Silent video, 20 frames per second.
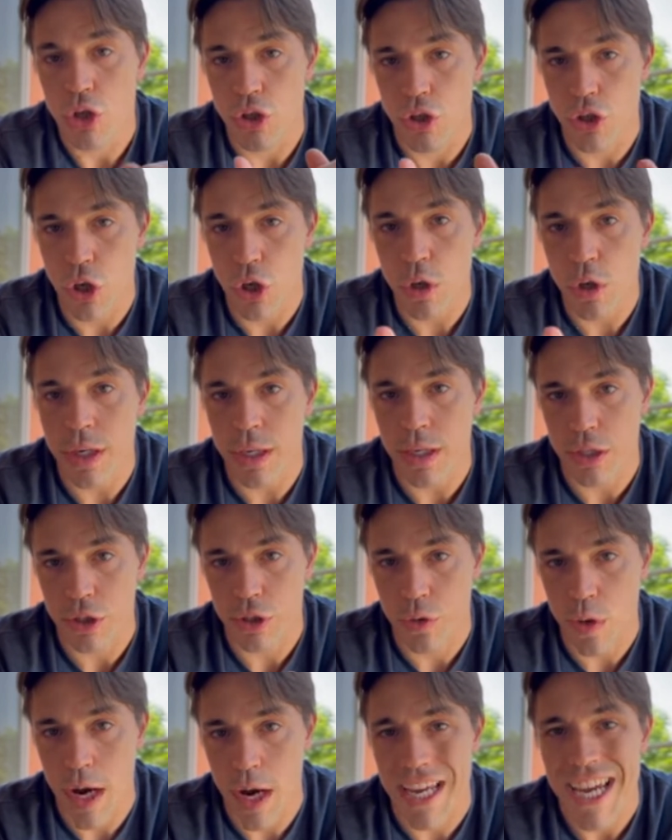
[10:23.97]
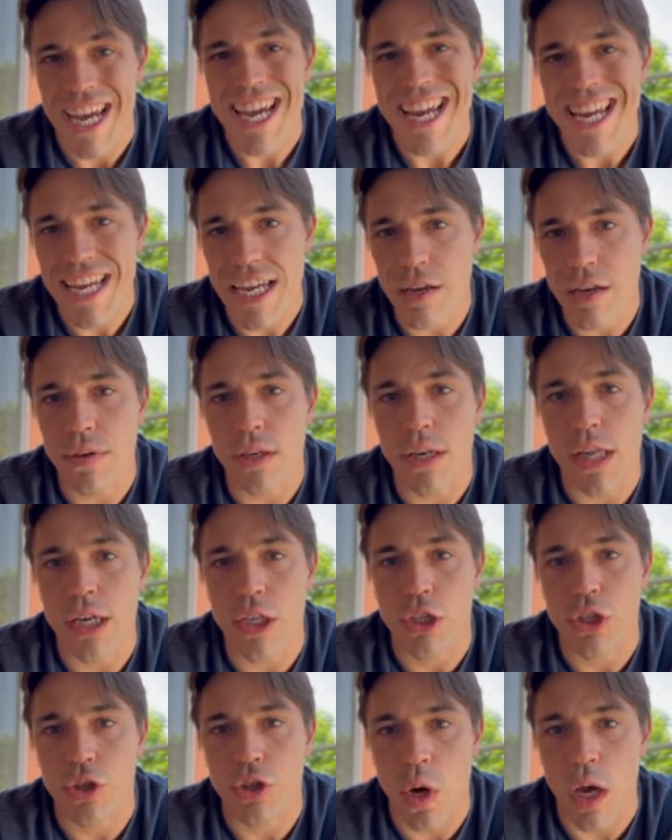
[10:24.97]
during a strike, even in a
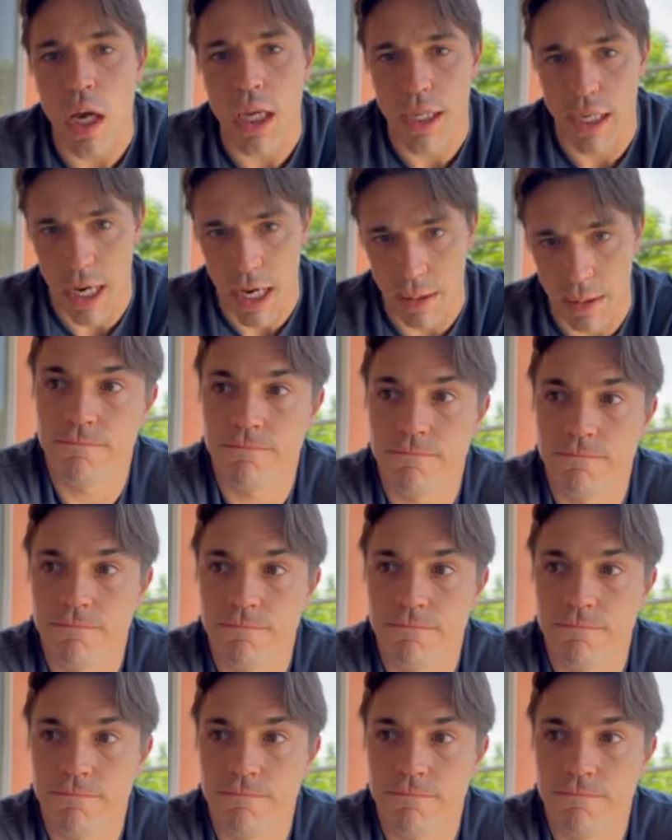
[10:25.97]
struck game.